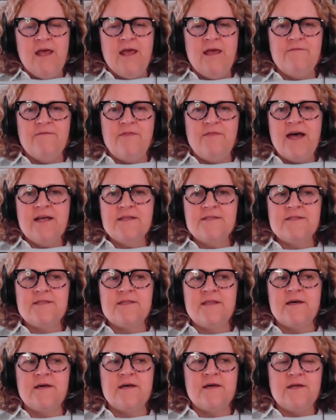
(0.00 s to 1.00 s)
if
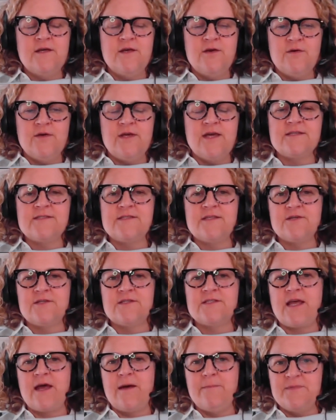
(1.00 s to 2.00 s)
that's yes, there
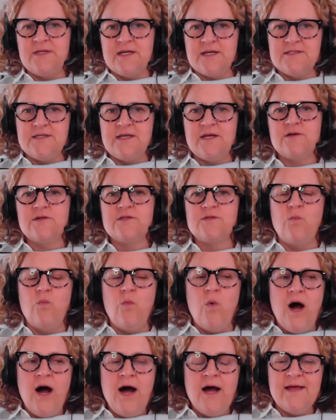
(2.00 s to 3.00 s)
are skeptics. Here's
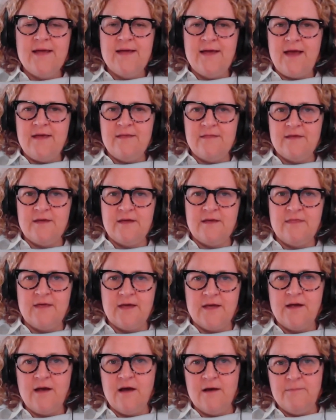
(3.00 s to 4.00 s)
why I think
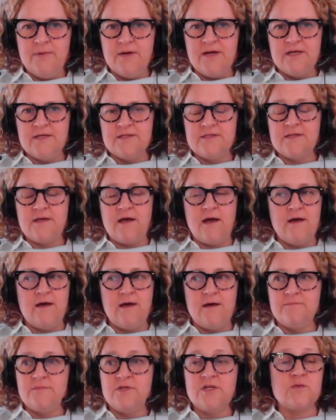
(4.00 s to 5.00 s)
that companies,
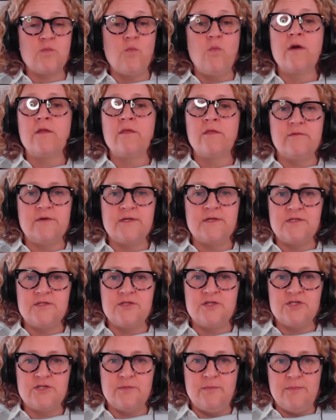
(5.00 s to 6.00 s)
just one of the reasons you
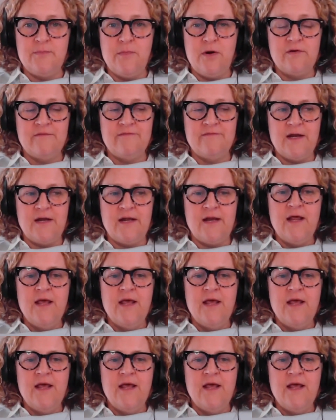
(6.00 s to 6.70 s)
should be motivated.